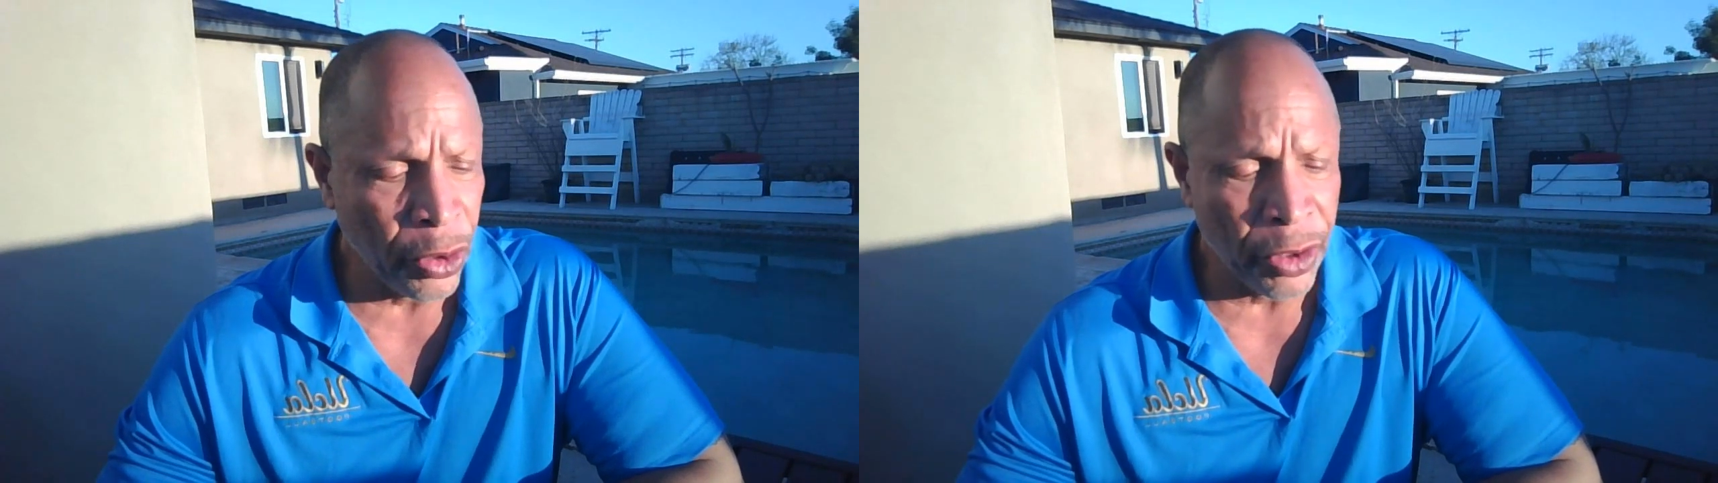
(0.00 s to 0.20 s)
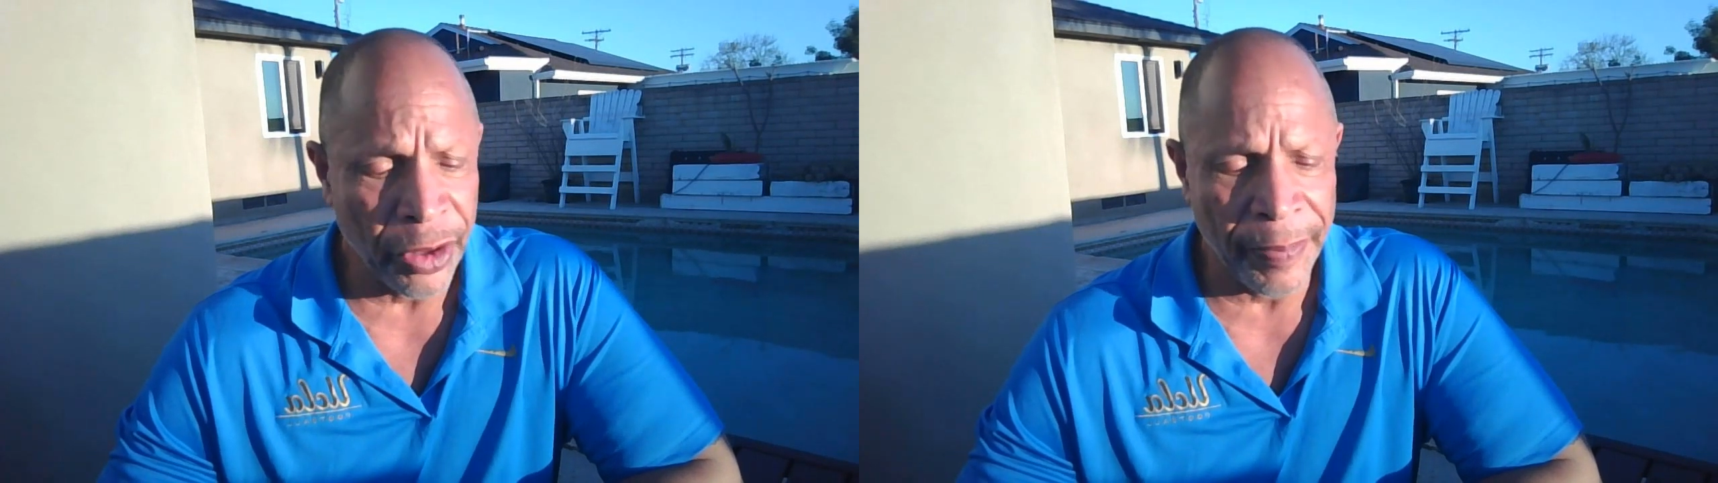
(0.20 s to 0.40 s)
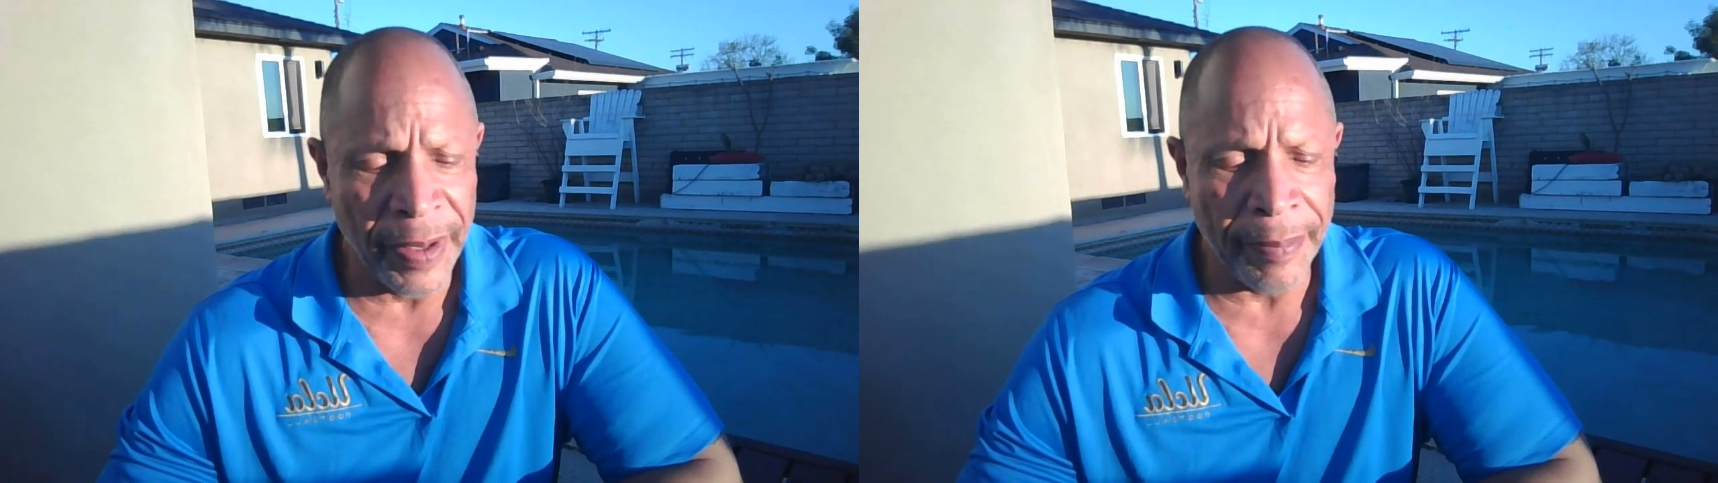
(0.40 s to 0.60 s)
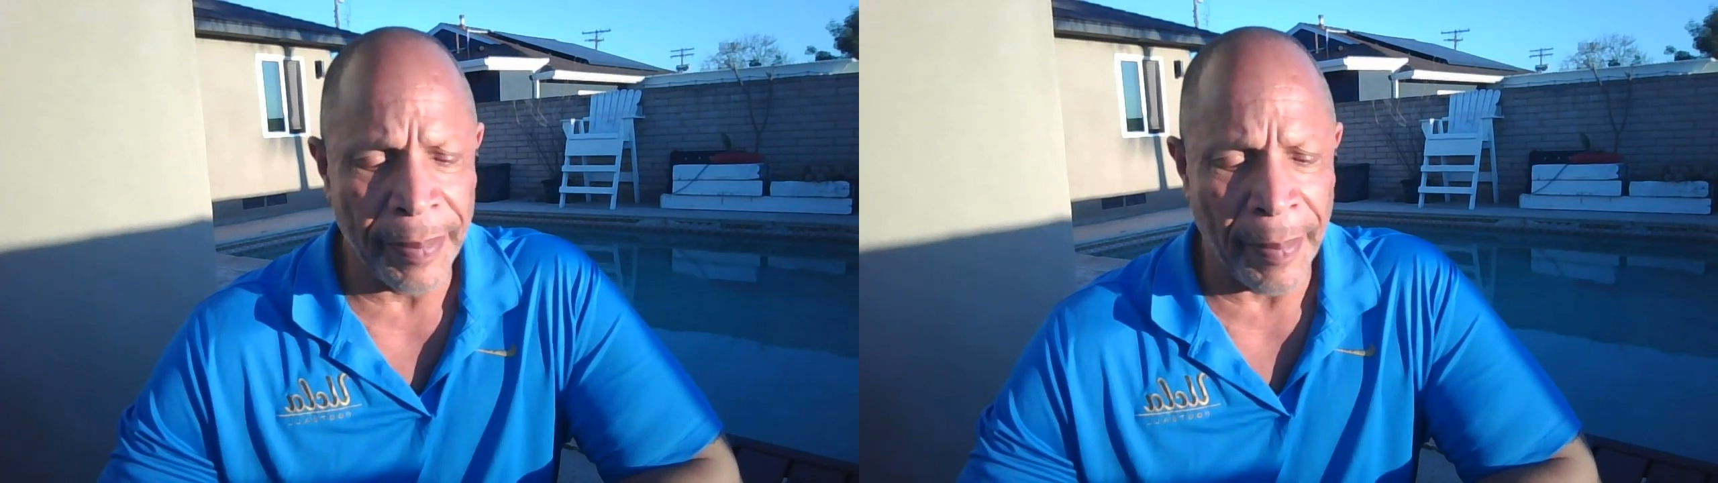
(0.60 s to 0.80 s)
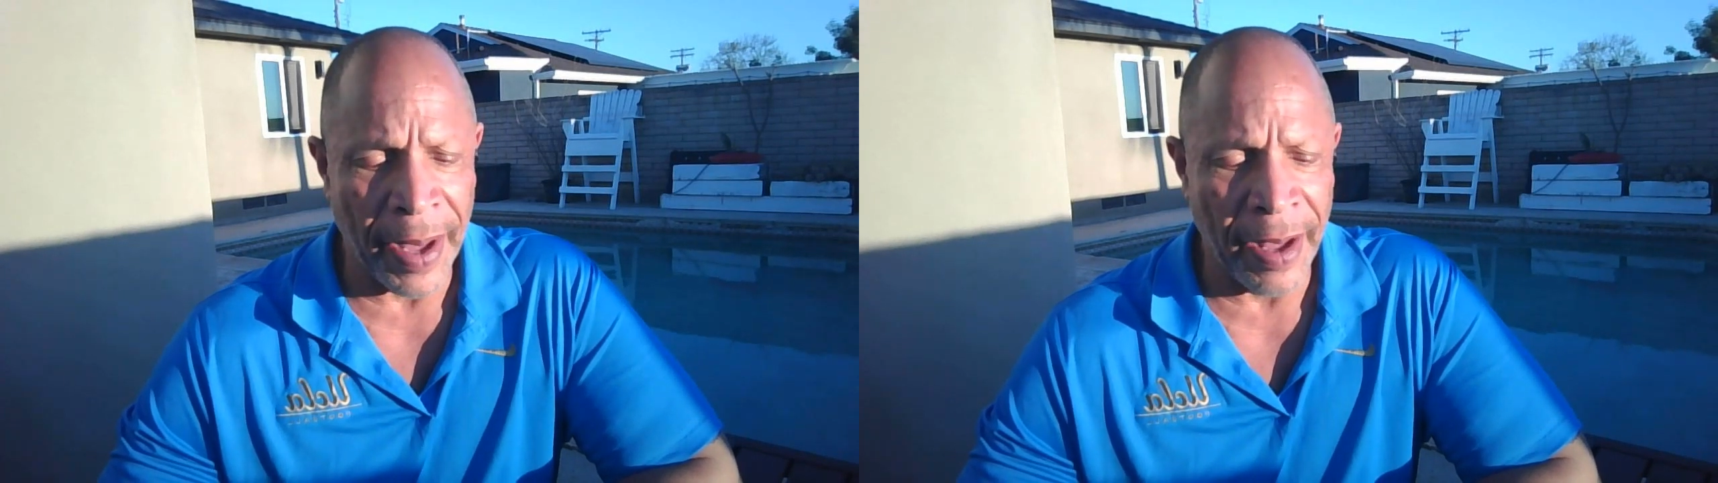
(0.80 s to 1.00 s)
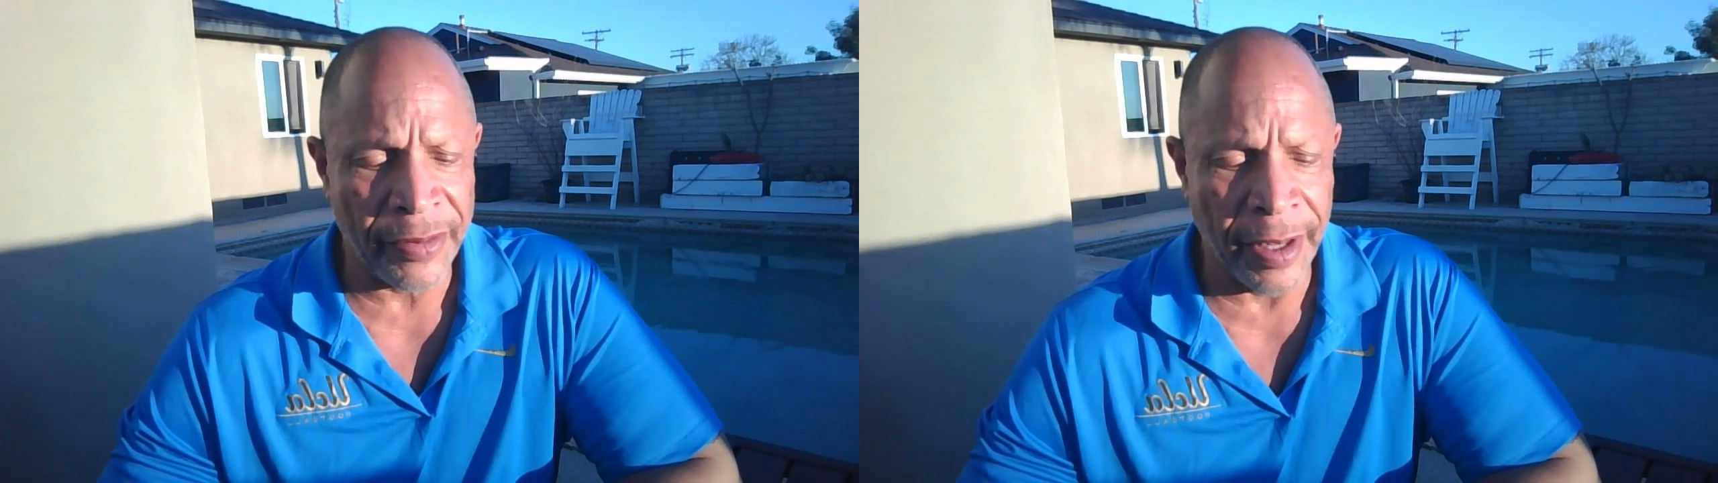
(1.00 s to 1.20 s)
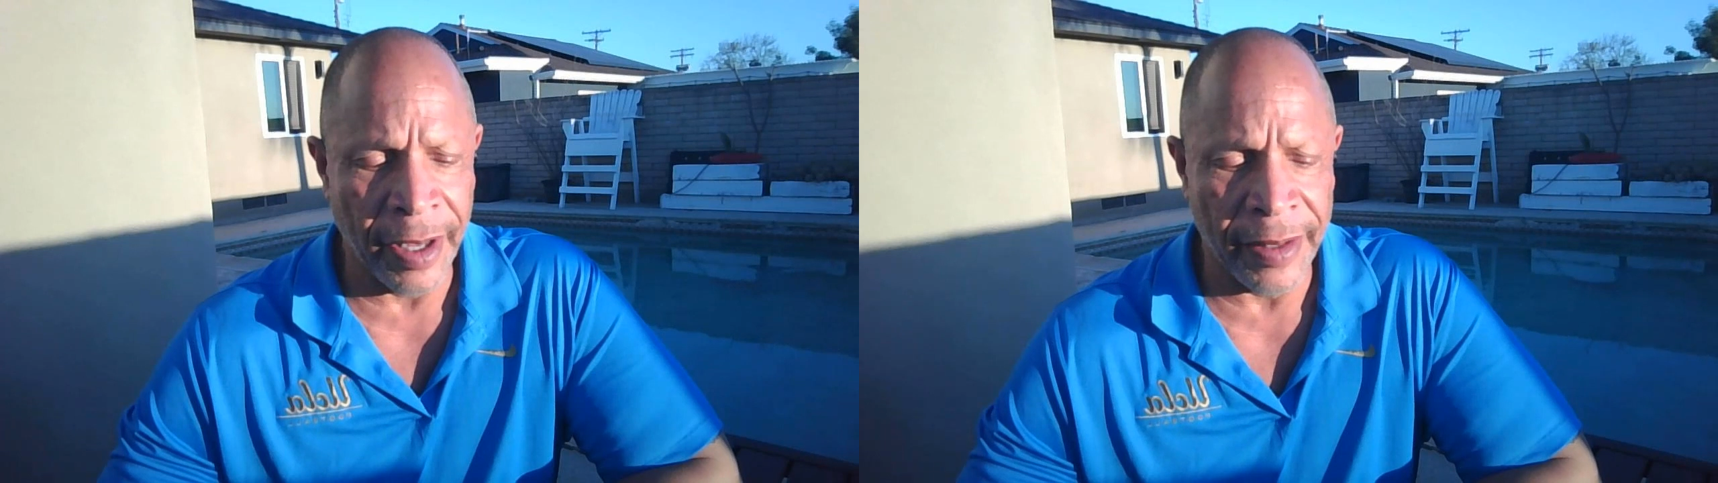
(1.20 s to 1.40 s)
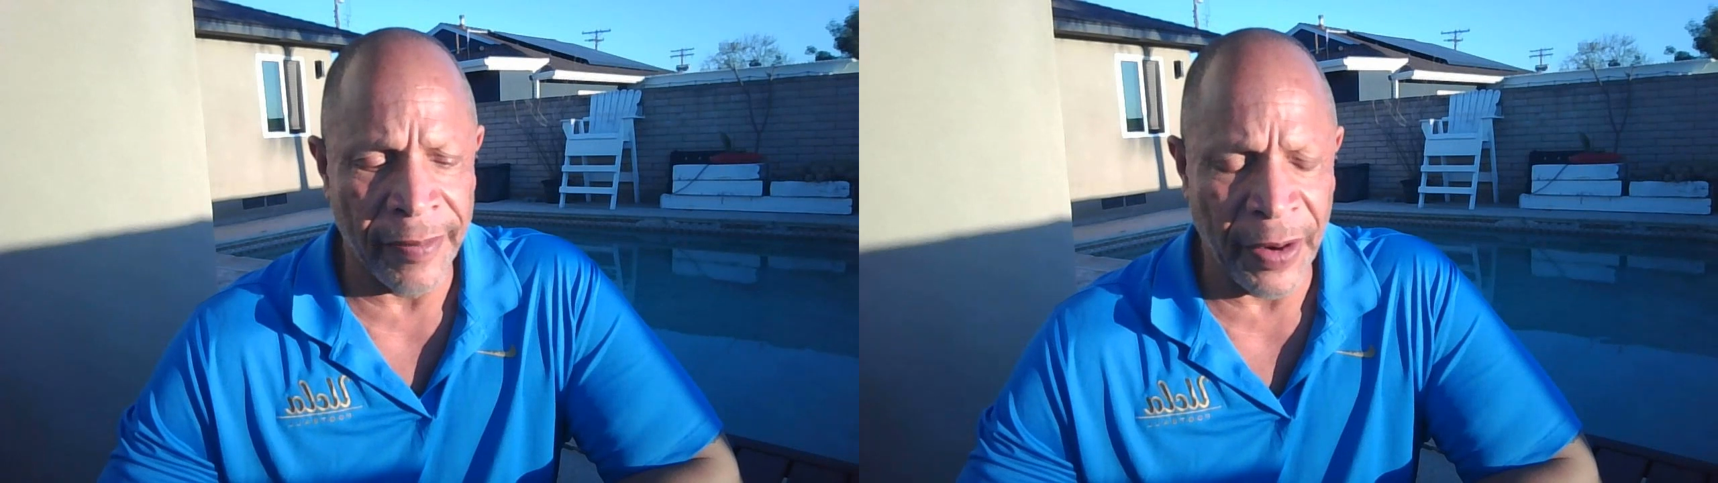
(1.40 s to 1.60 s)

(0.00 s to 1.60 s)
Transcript: learn a little bit about the